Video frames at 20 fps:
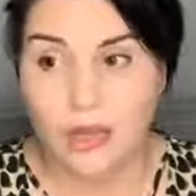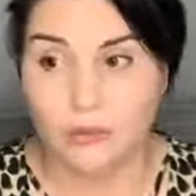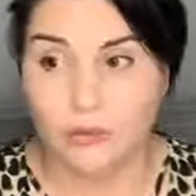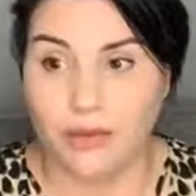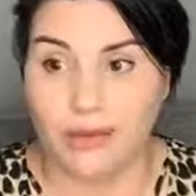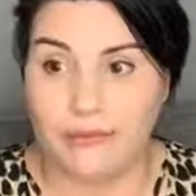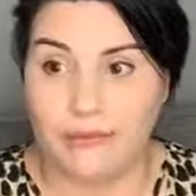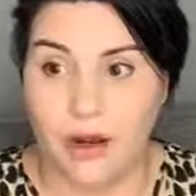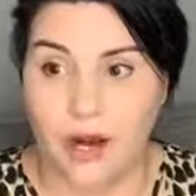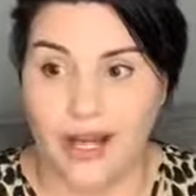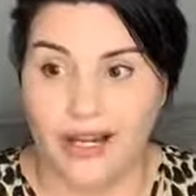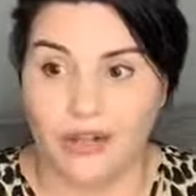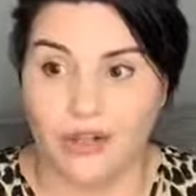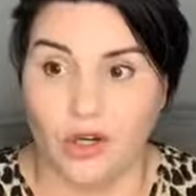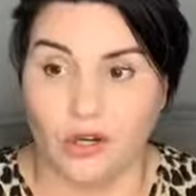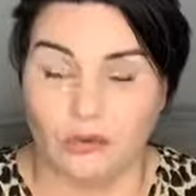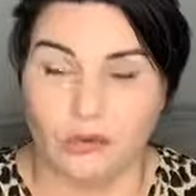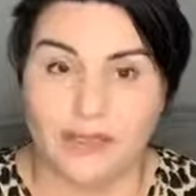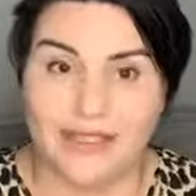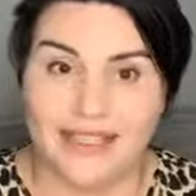We might
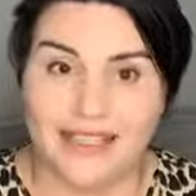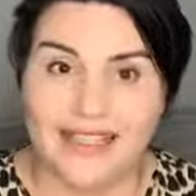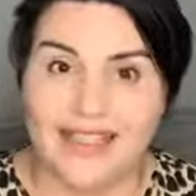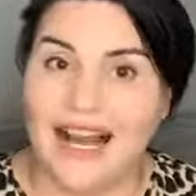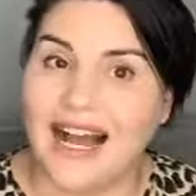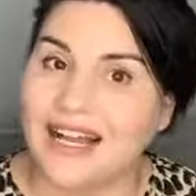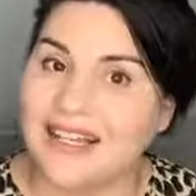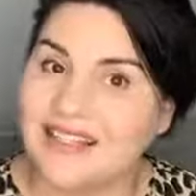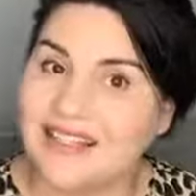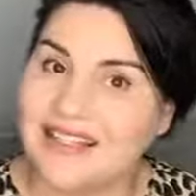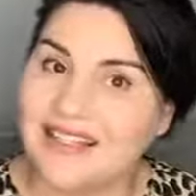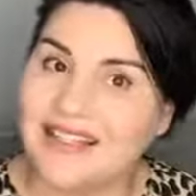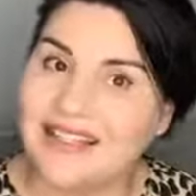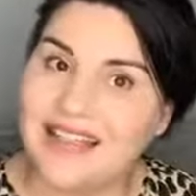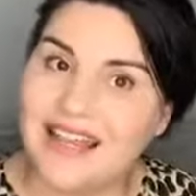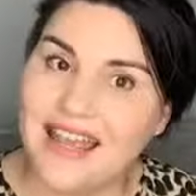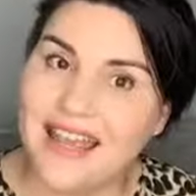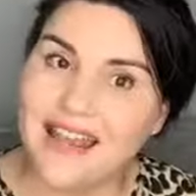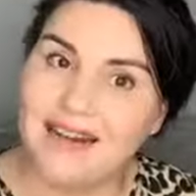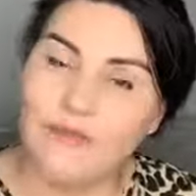not really
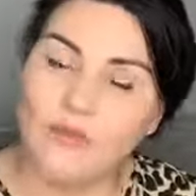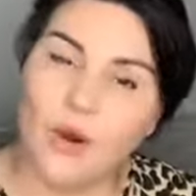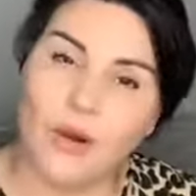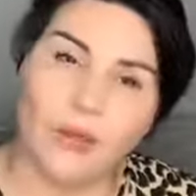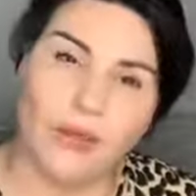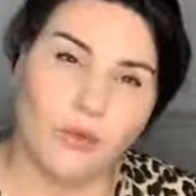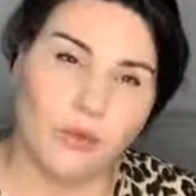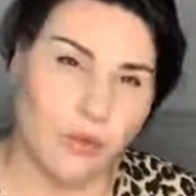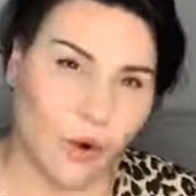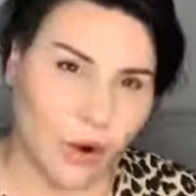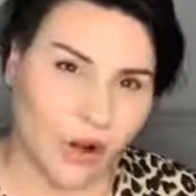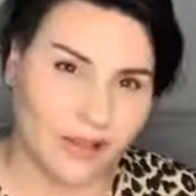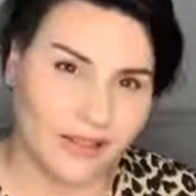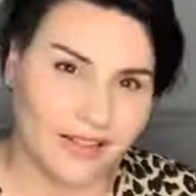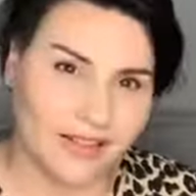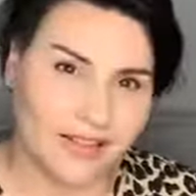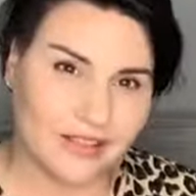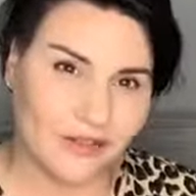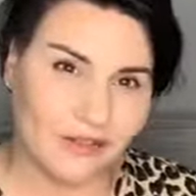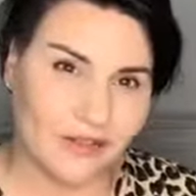understand what the worth
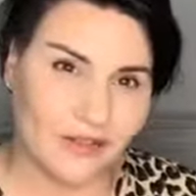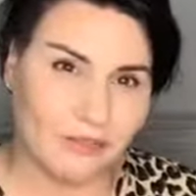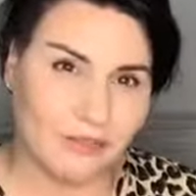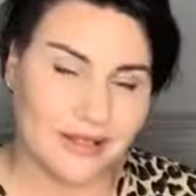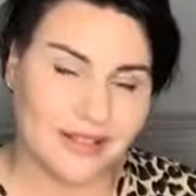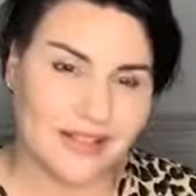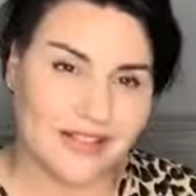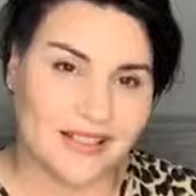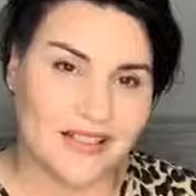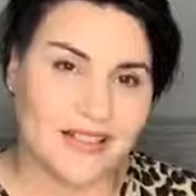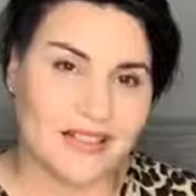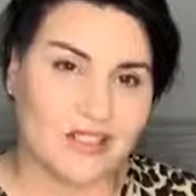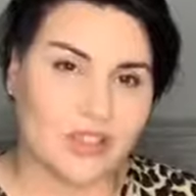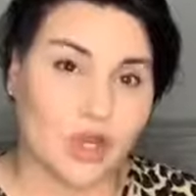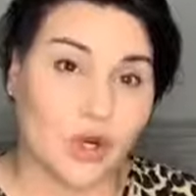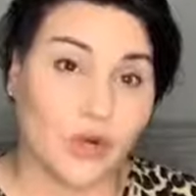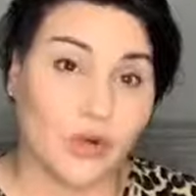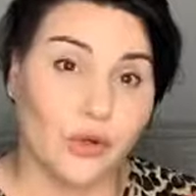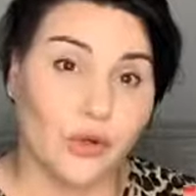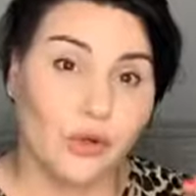is of the business.
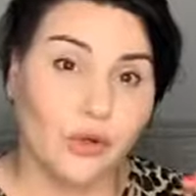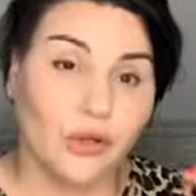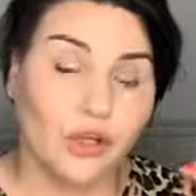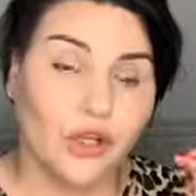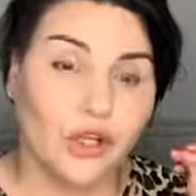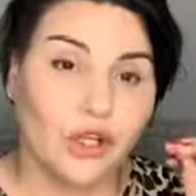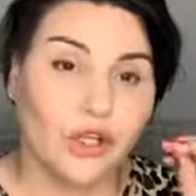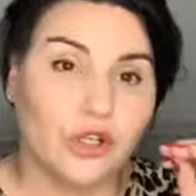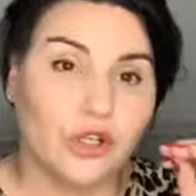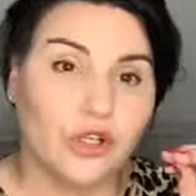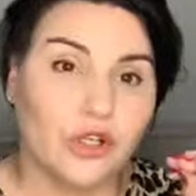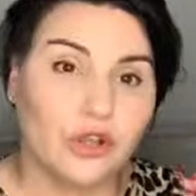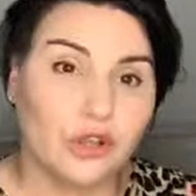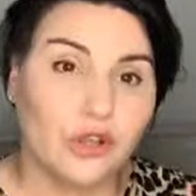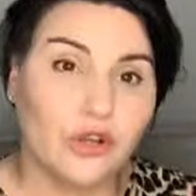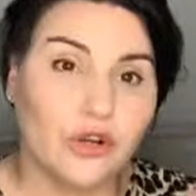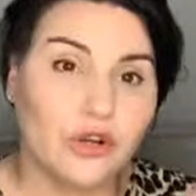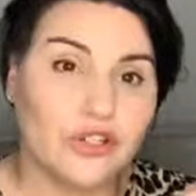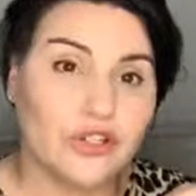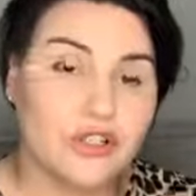So you
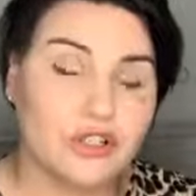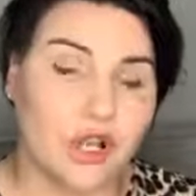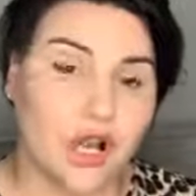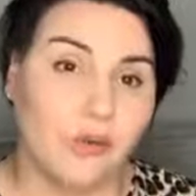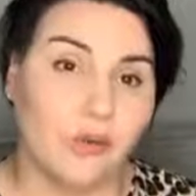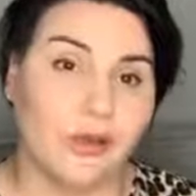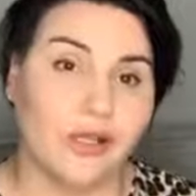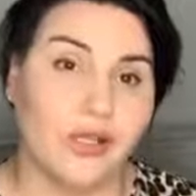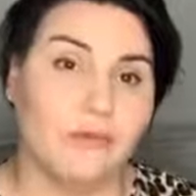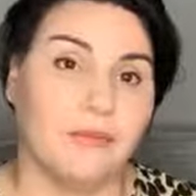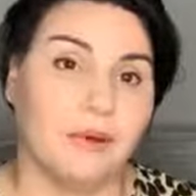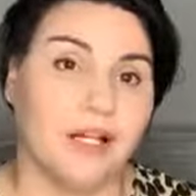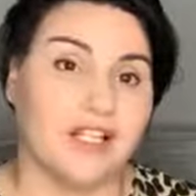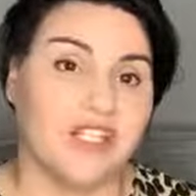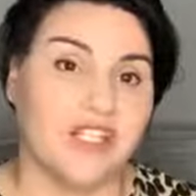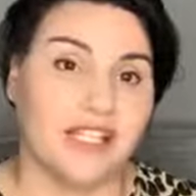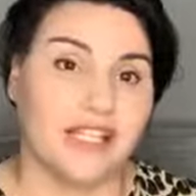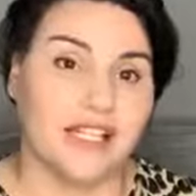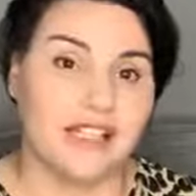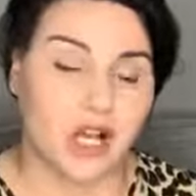don't decide what your
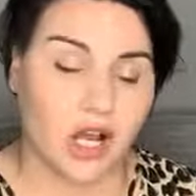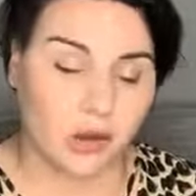budget is.